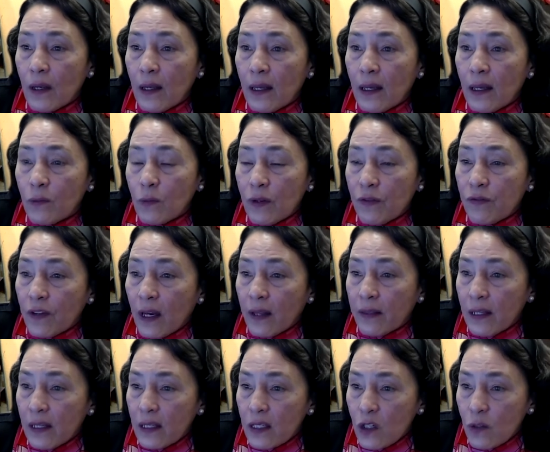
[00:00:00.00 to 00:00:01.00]
and we've got
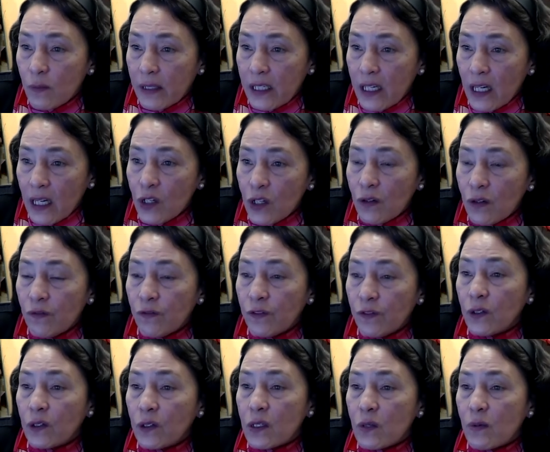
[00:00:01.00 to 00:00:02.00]
the instrumentation
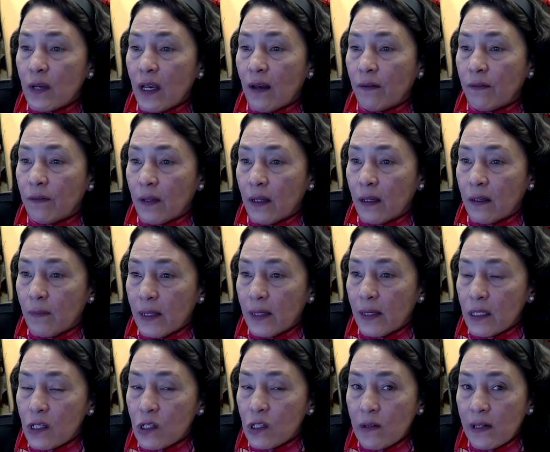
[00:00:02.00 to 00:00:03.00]
folks, we have the
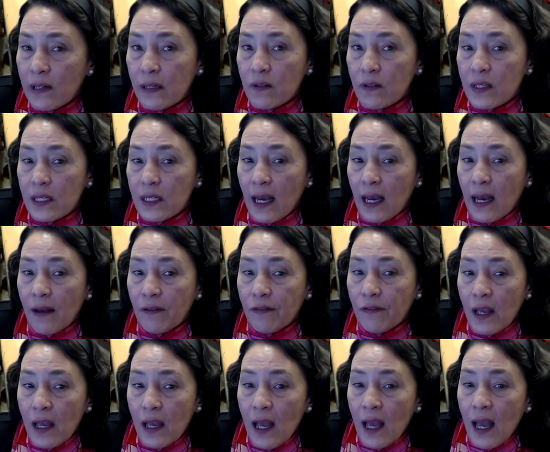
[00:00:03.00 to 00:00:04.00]
administrative staff,
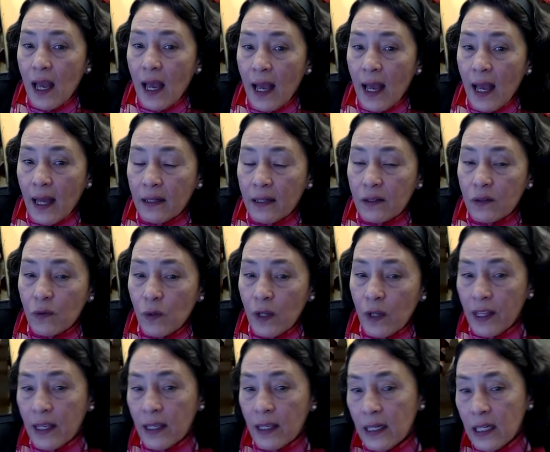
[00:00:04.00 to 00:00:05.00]
and
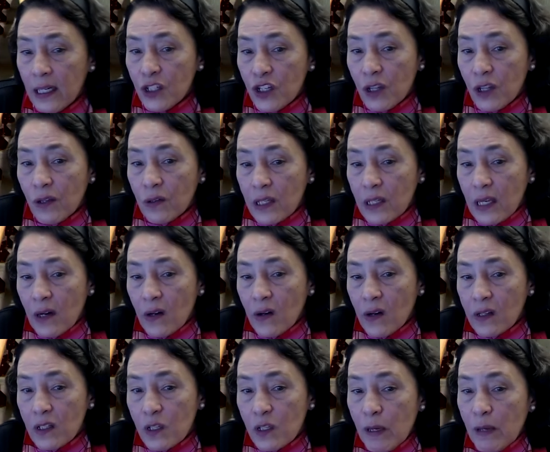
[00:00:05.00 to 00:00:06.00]
within each of those
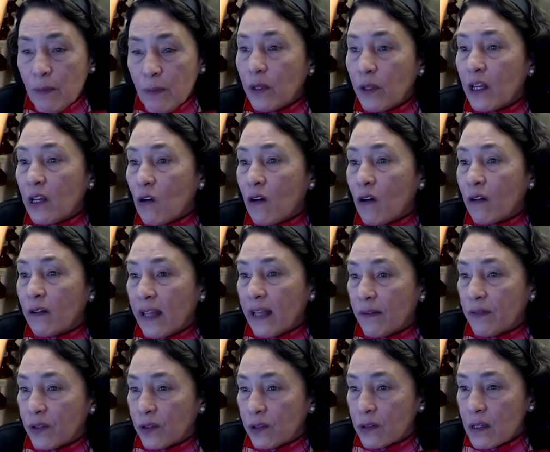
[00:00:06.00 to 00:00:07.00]
areas, people at all
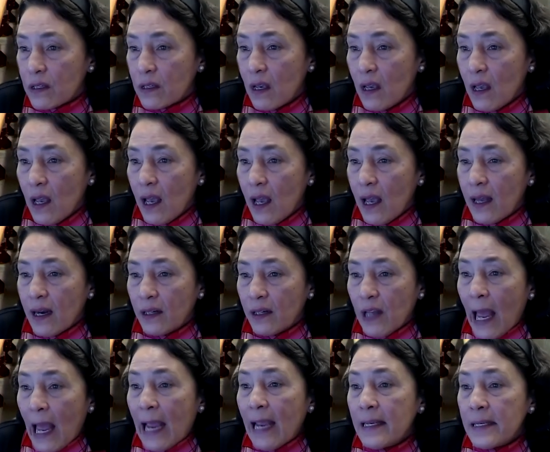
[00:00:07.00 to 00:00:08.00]
levels. And I
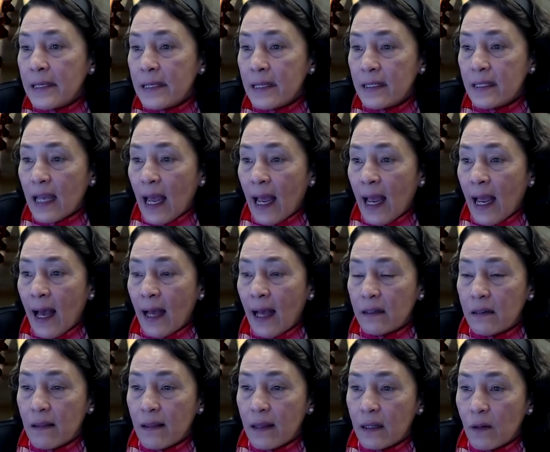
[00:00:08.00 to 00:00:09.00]
hasten to
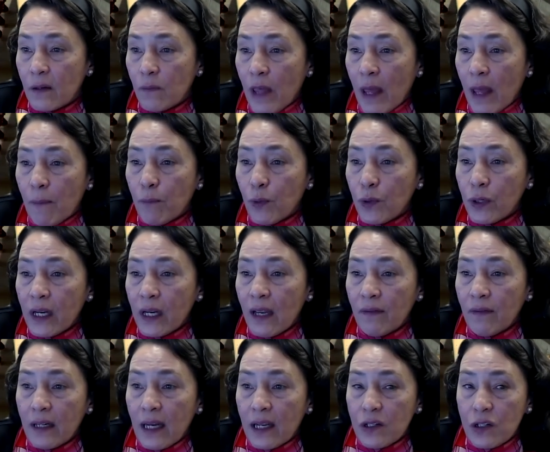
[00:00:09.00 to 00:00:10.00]
add that, that
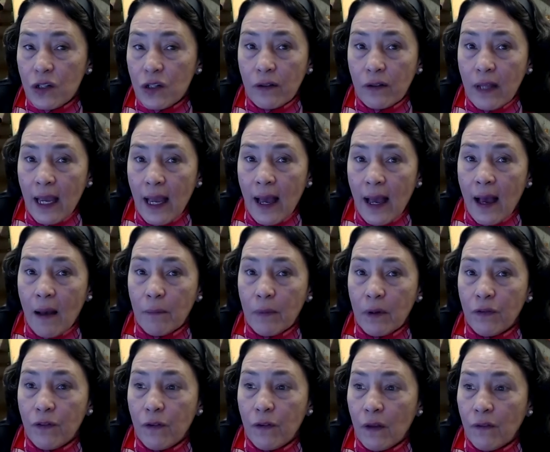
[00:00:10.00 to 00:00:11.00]
Brookhaven National Lab,
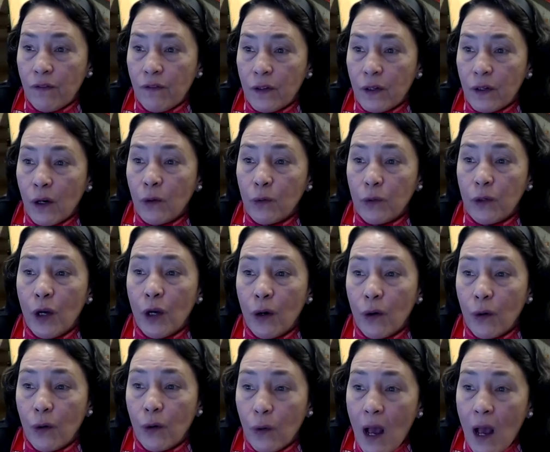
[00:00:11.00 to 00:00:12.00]
if, if you don't know,